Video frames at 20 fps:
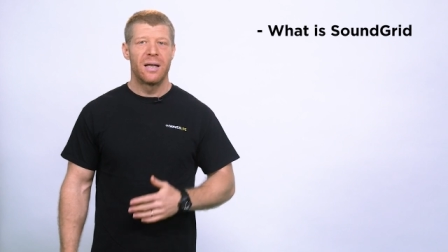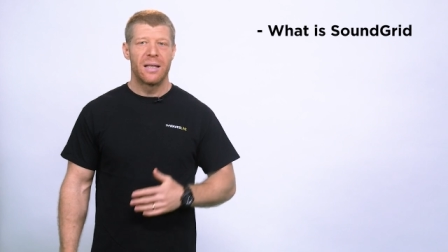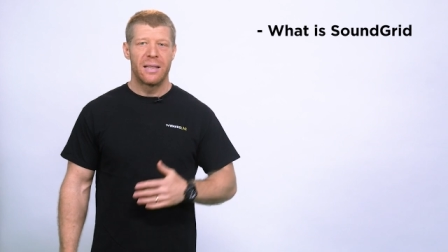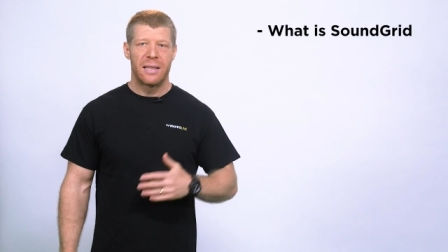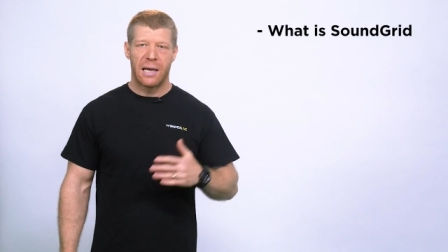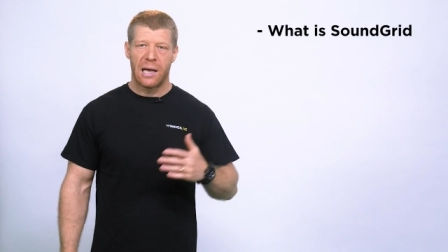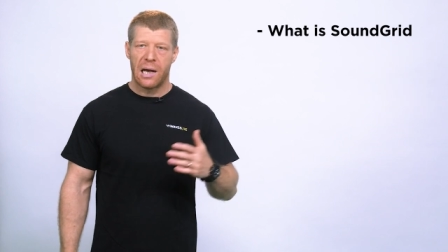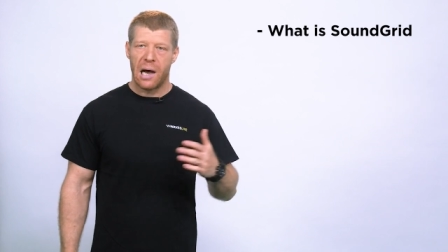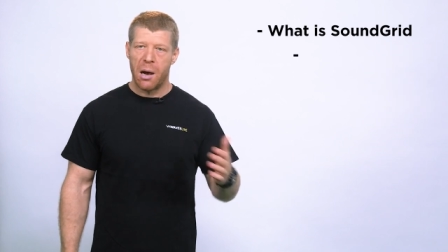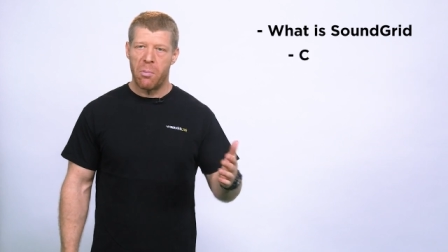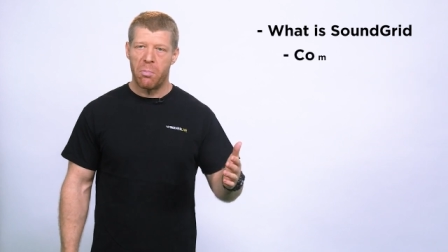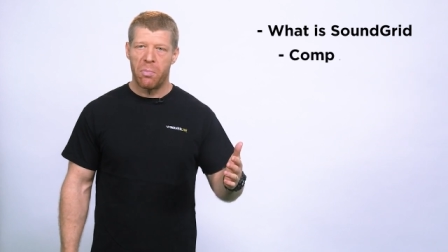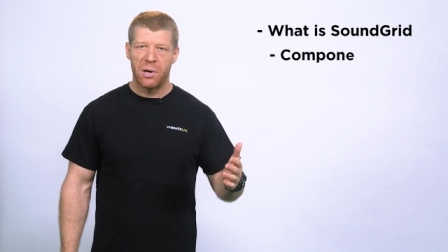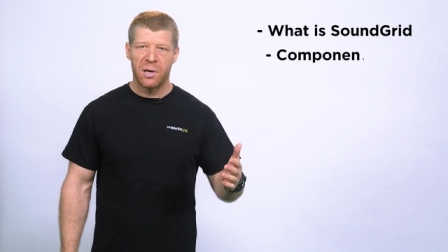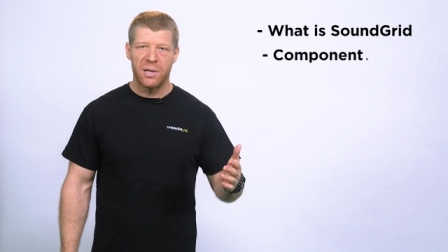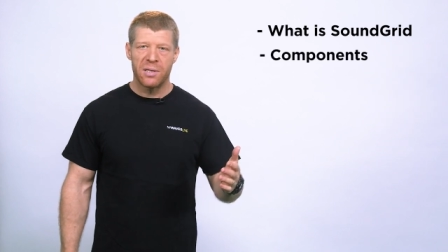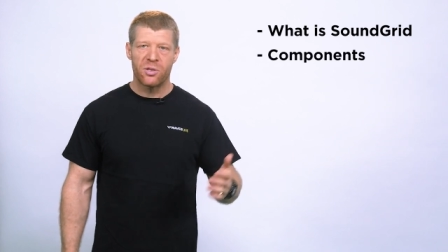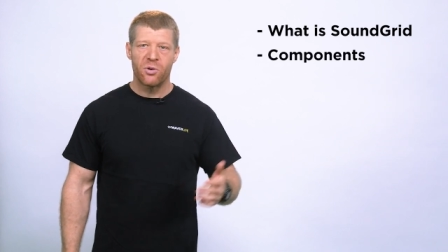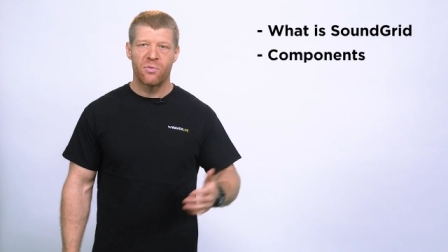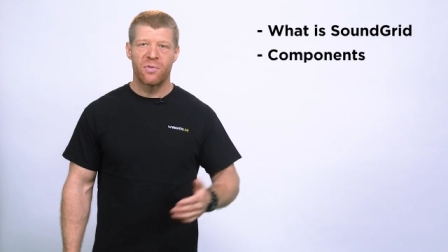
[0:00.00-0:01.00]
the
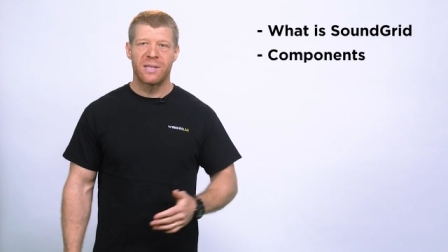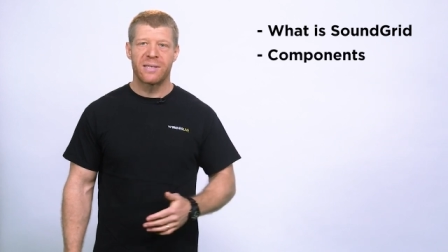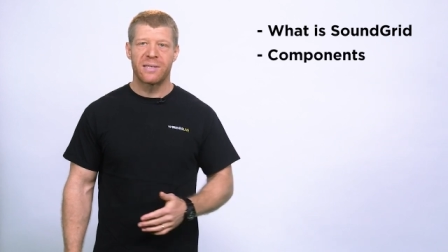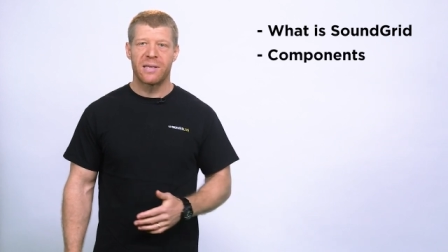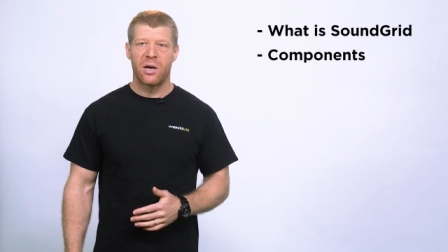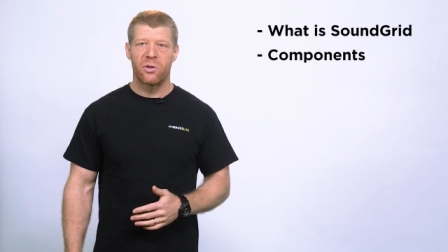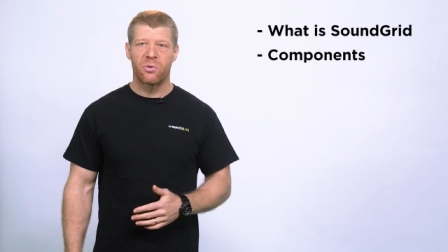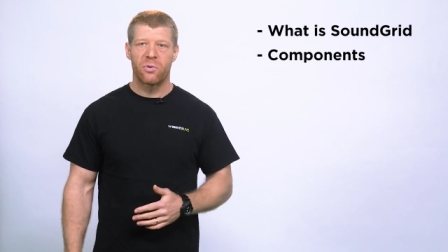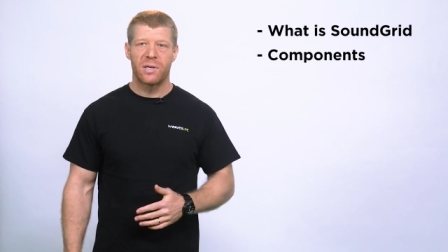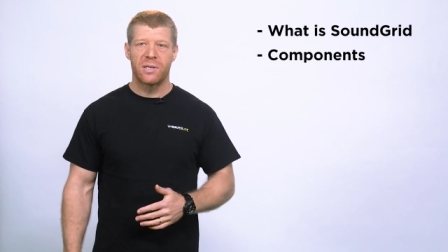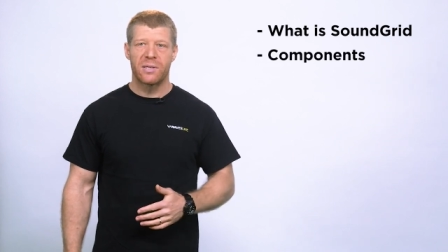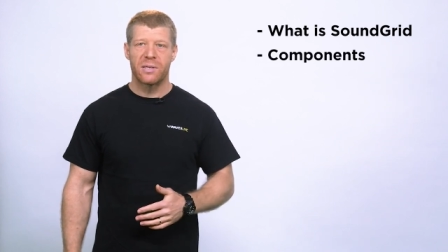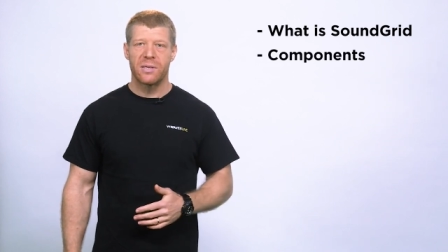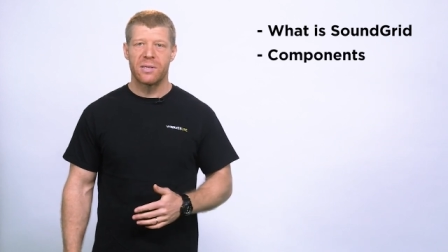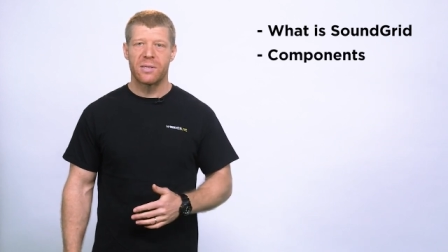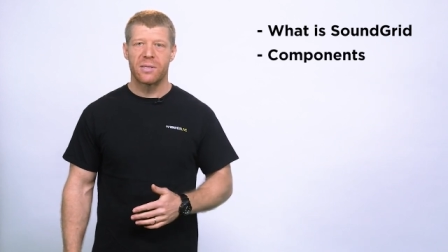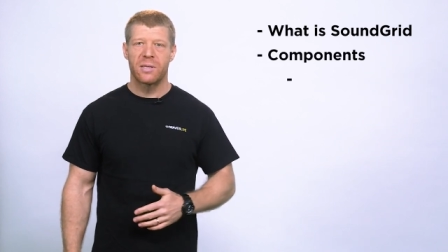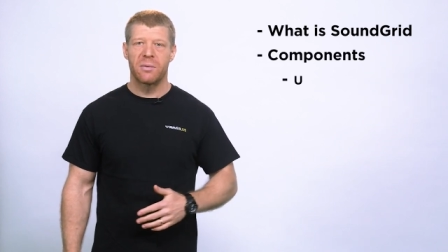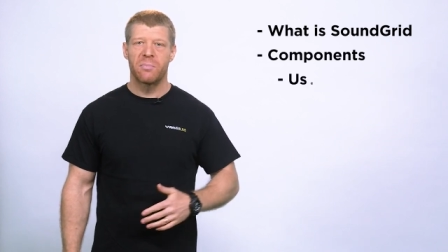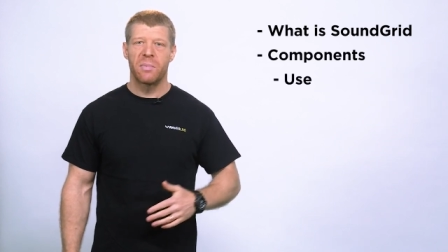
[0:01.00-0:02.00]
components of the SoundGrid
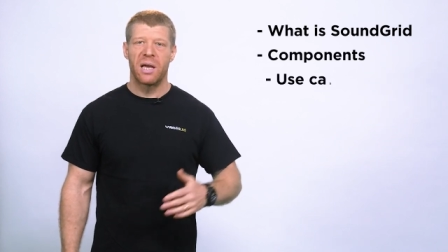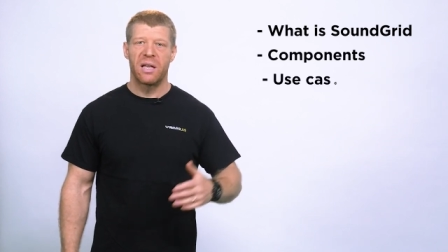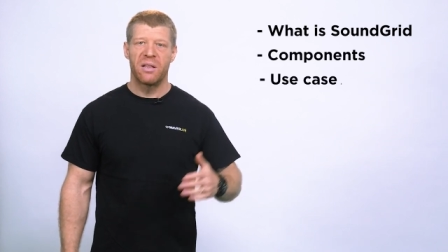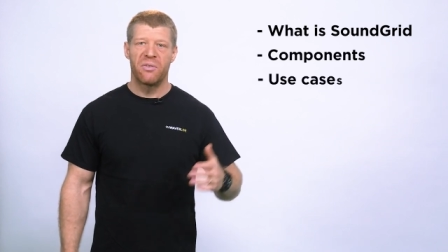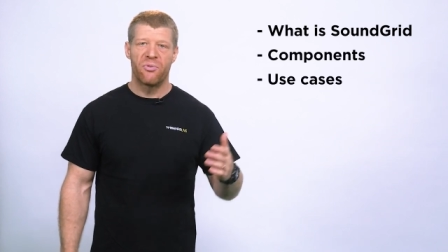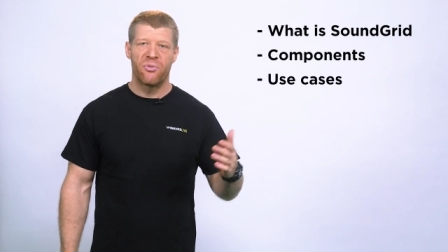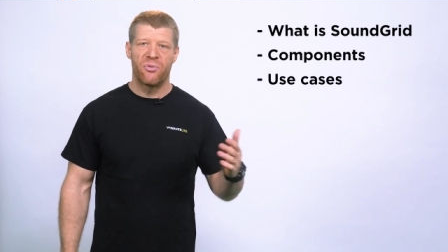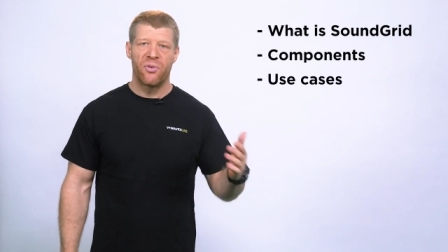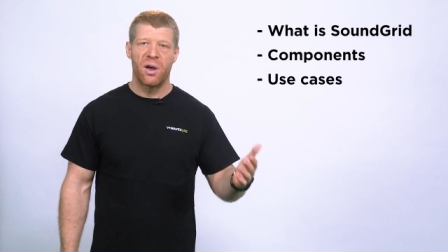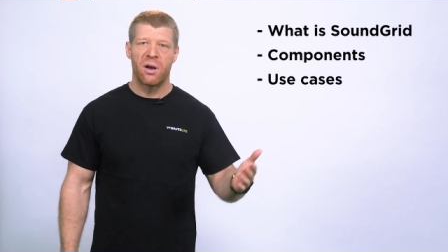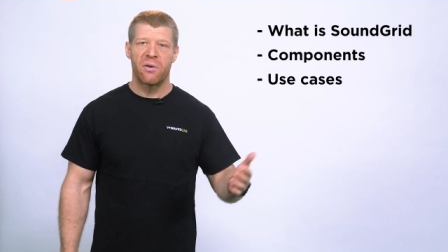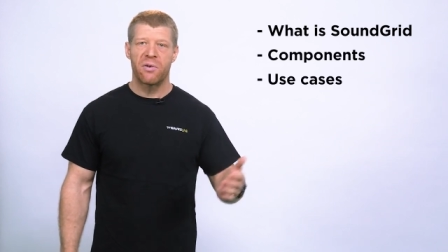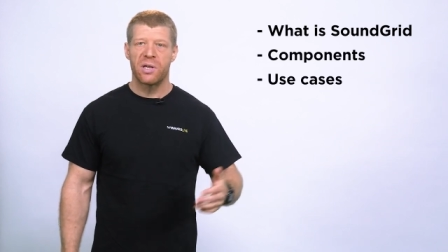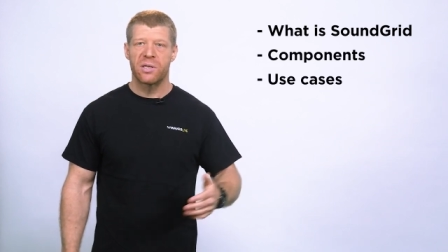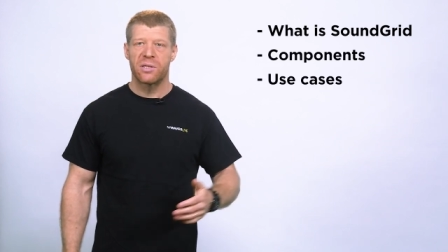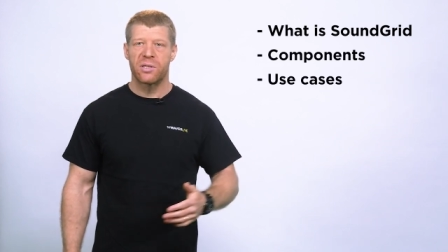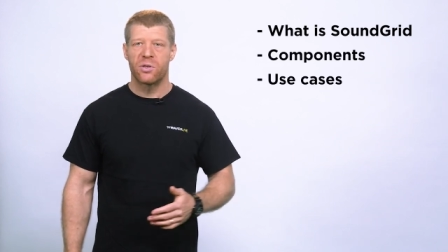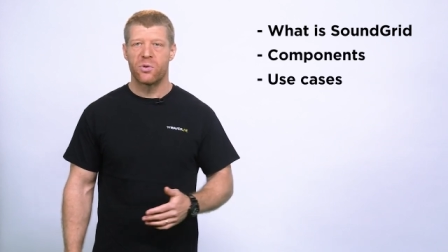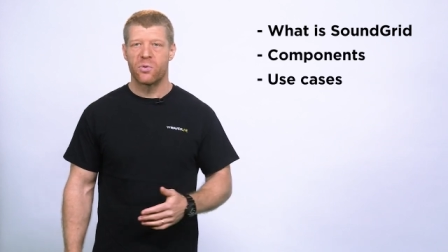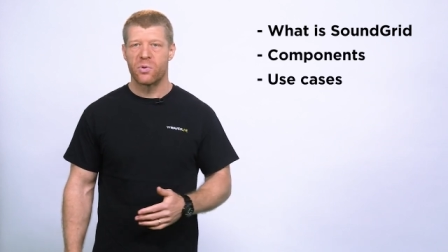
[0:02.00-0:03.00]
system, and
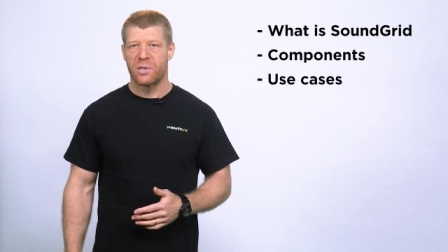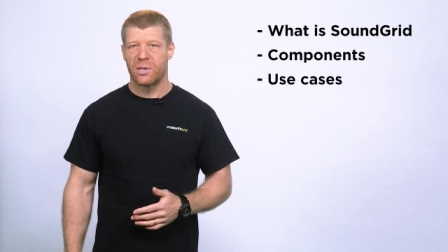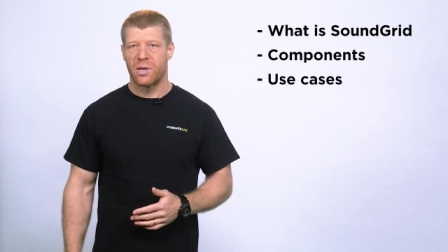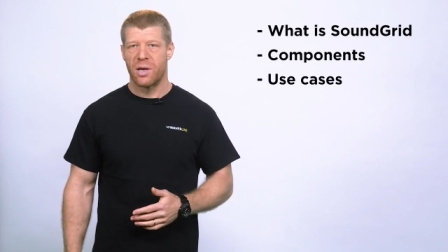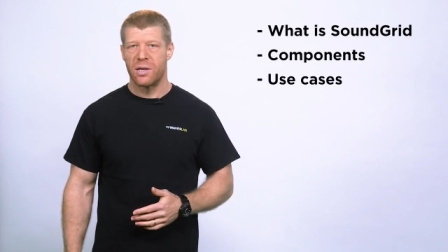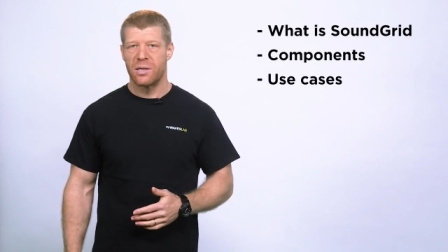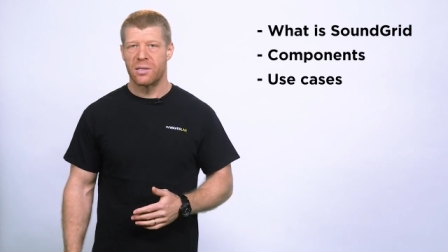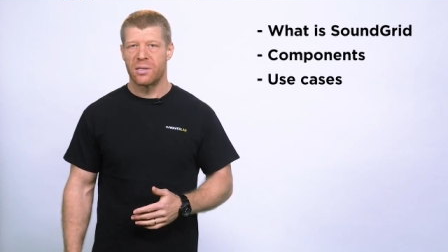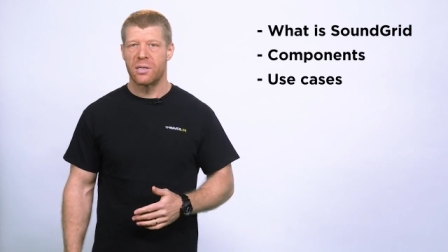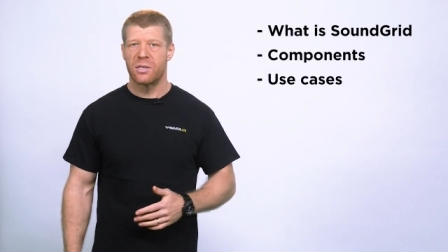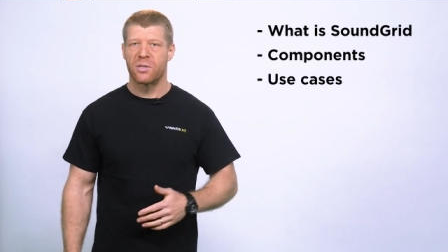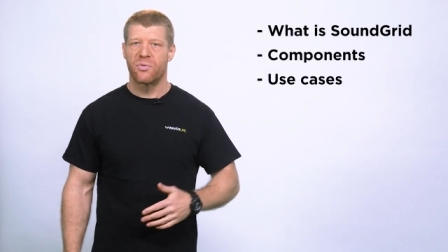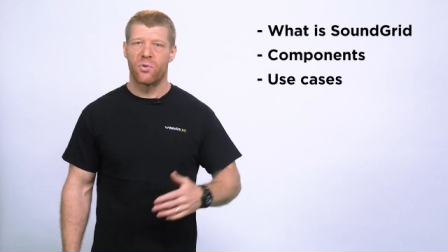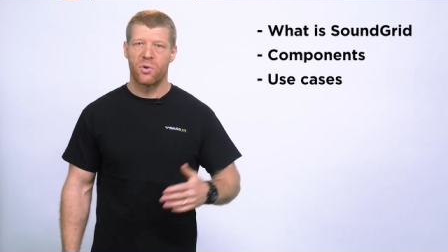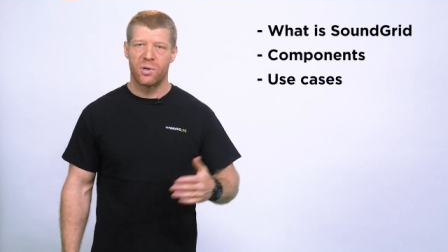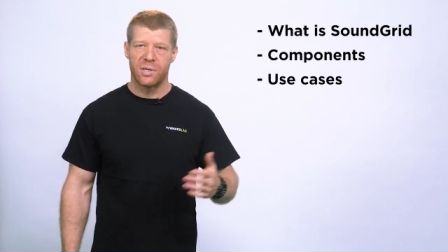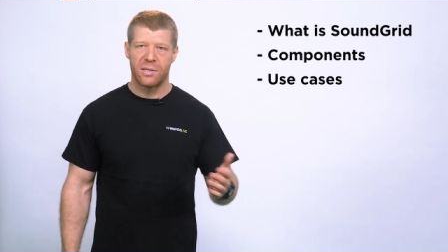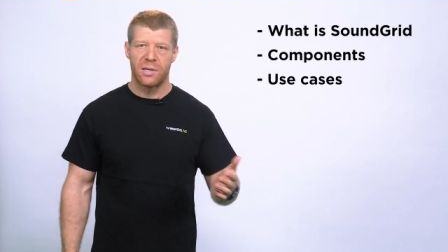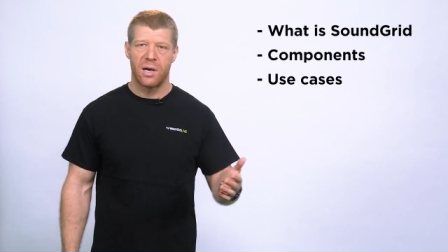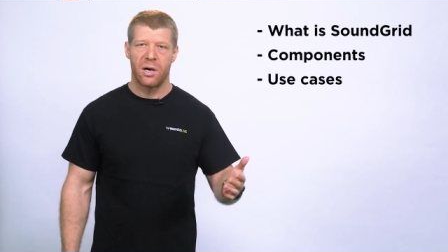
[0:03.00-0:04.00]
various use cases
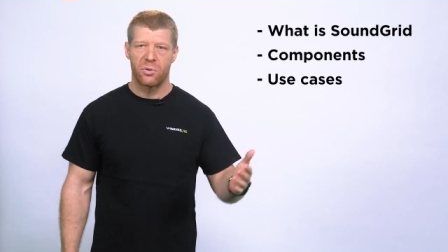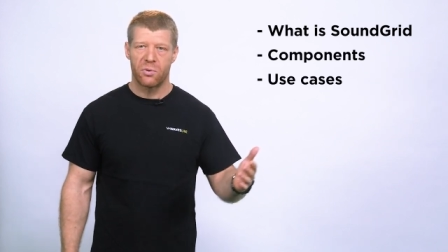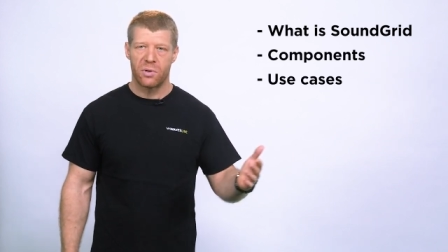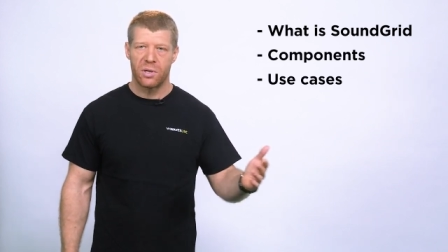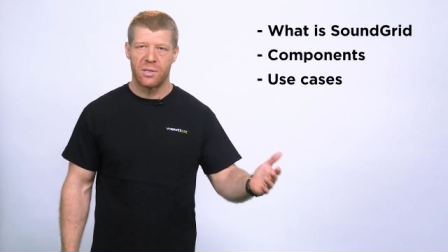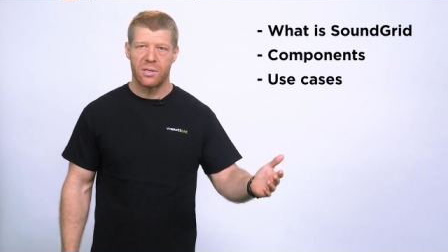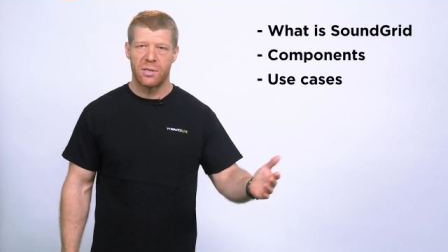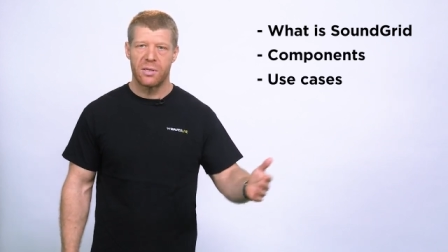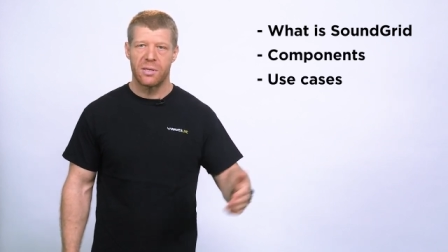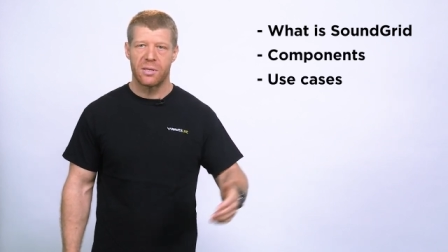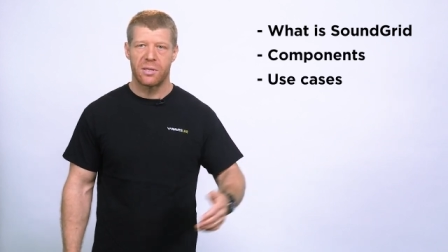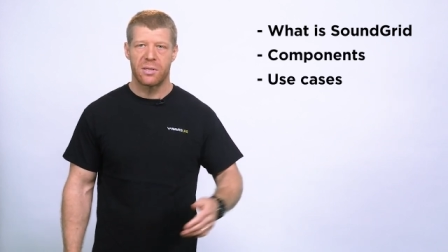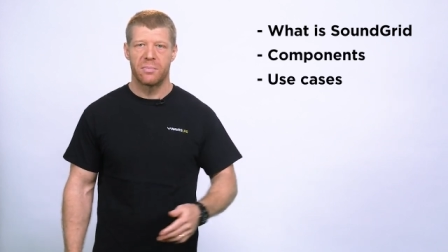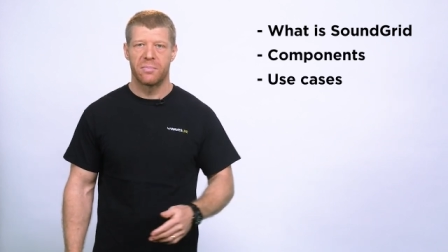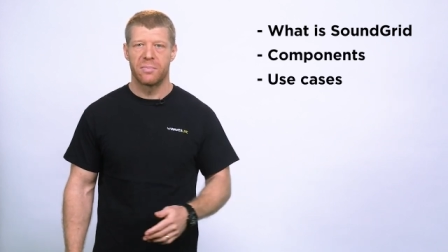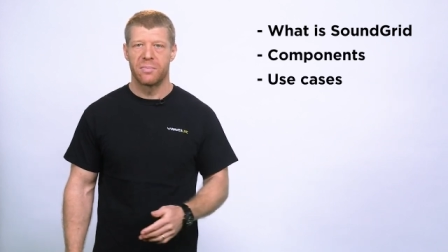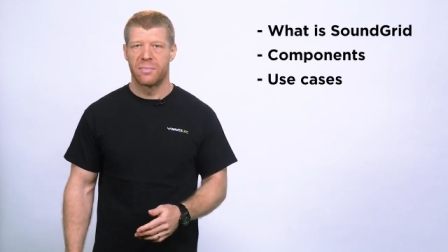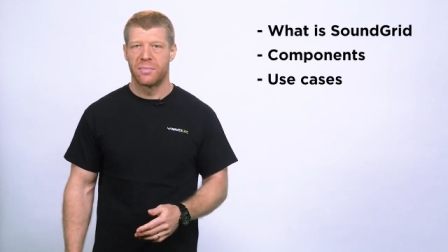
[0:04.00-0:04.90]
for a SoundGrid system.